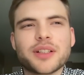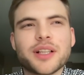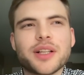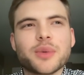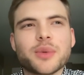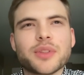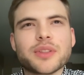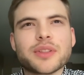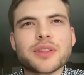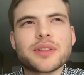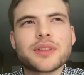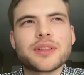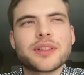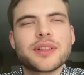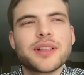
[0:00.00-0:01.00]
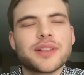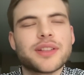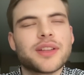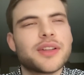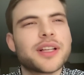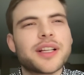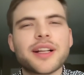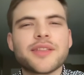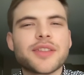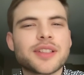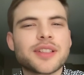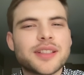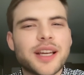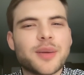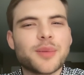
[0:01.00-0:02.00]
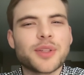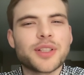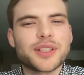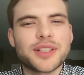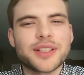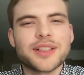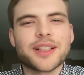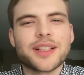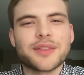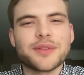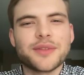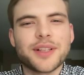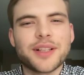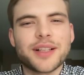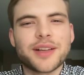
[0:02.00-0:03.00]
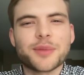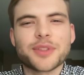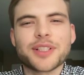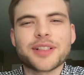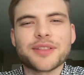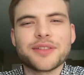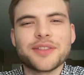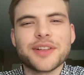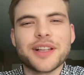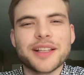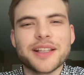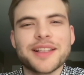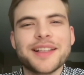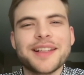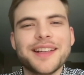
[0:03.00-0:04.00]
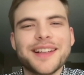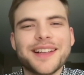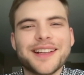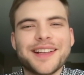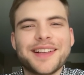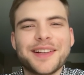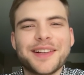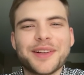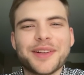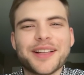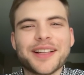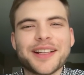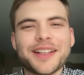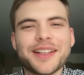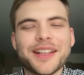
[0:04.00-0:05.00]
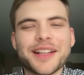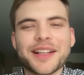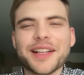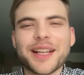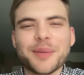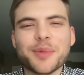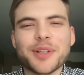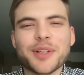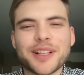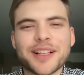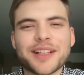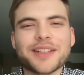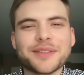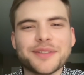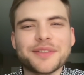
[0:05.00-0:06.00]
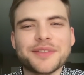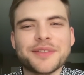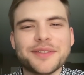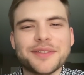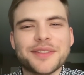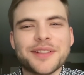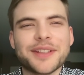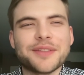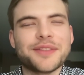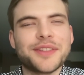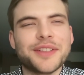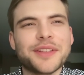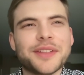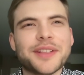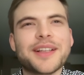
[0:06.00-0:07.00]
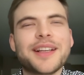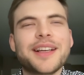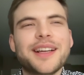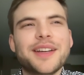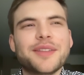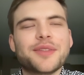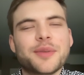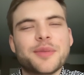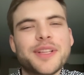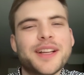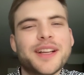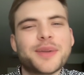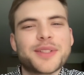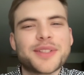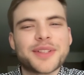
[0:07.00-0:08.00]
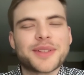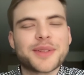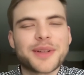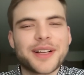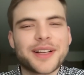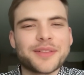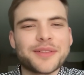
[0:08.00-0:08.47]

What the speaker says: Chiang is already kind of established and like almost like a friend or like a neighbor kind of feeling. For me, I was also